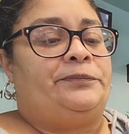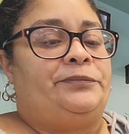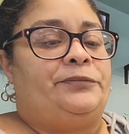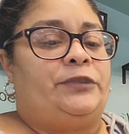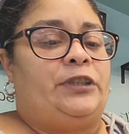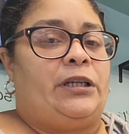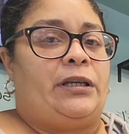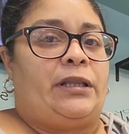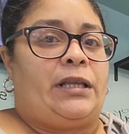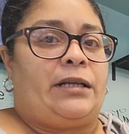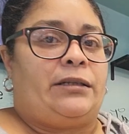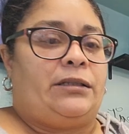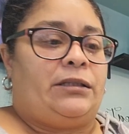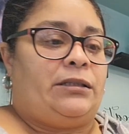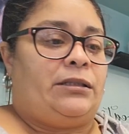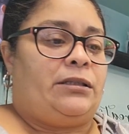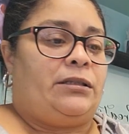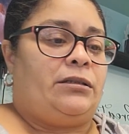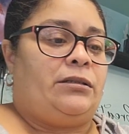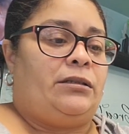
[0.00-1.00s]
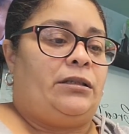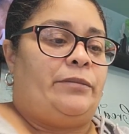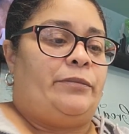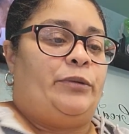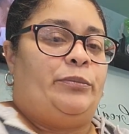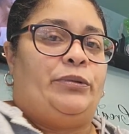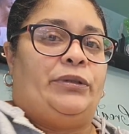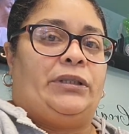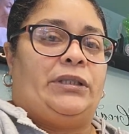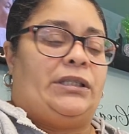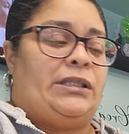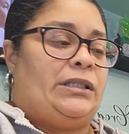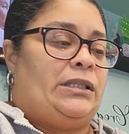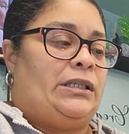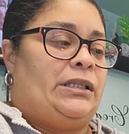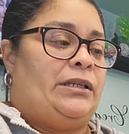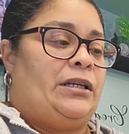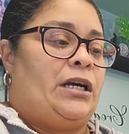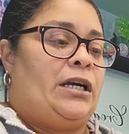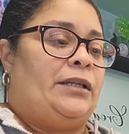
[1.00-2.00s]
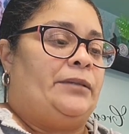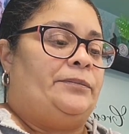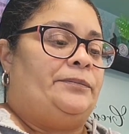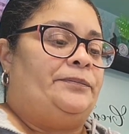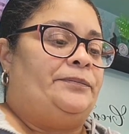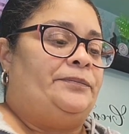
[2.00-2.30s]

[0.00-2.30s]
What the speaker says: Yeah, let me put this lid on